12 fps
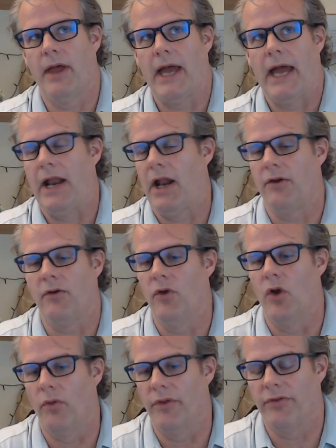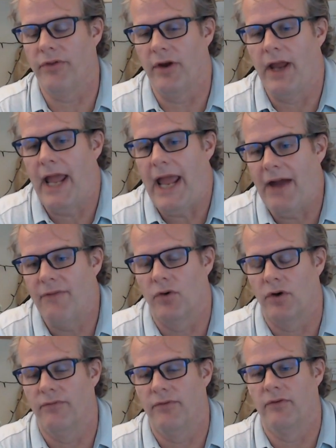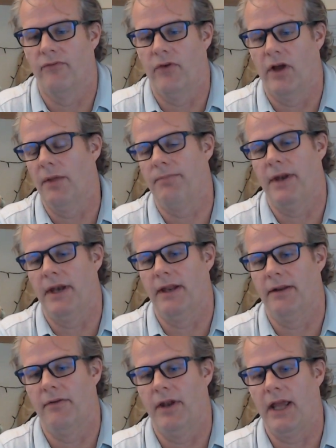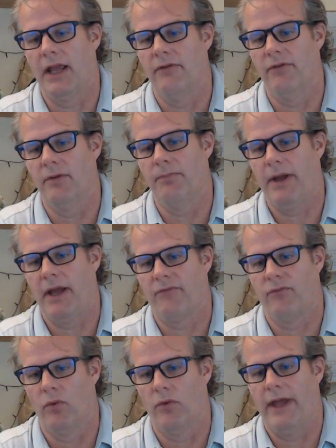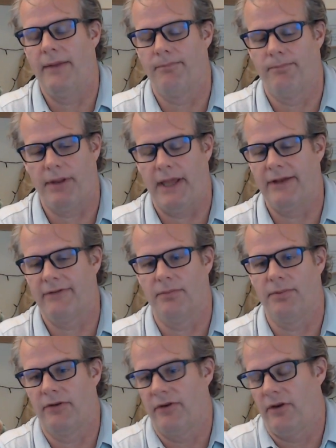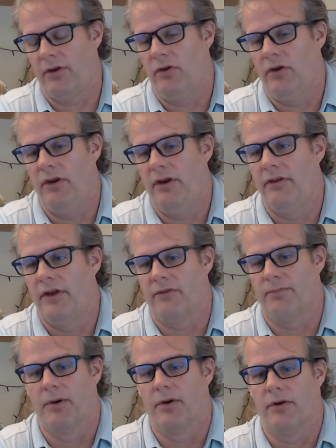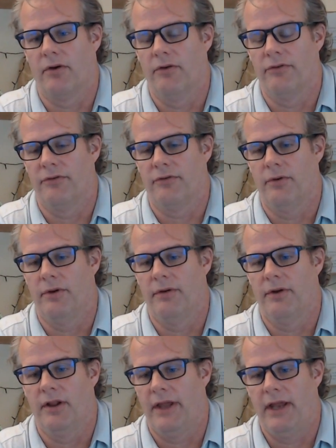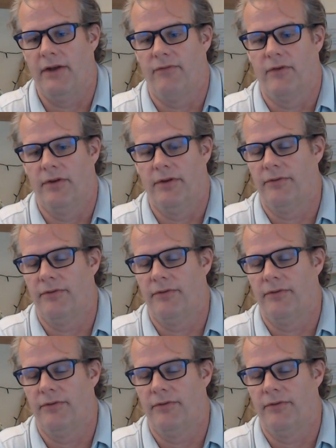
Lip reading: I don't know that they have one, or if you developed any negative impact for that plastic, because it either gets burned or goes into a landfill.